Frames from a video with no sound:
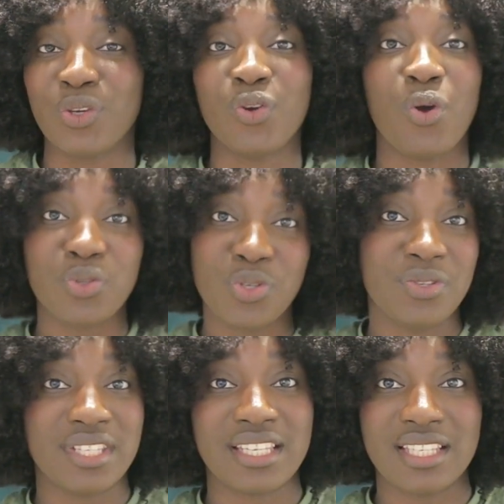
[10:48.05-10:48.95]
You could also
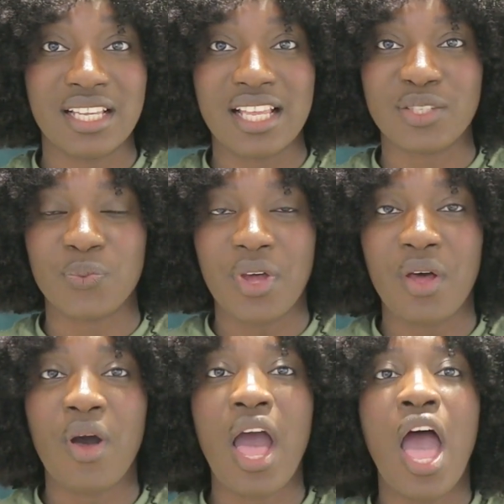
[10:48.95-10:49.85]
use Excel as
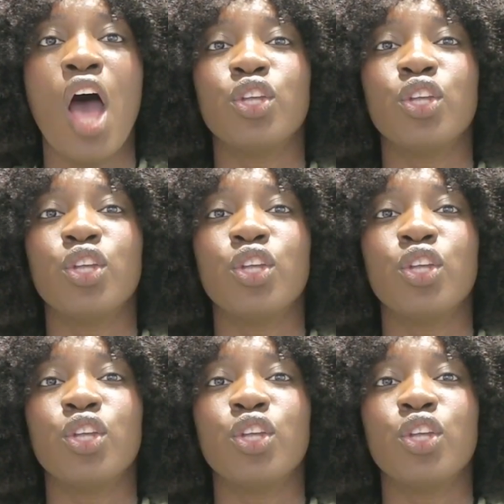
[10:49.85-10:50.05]
well.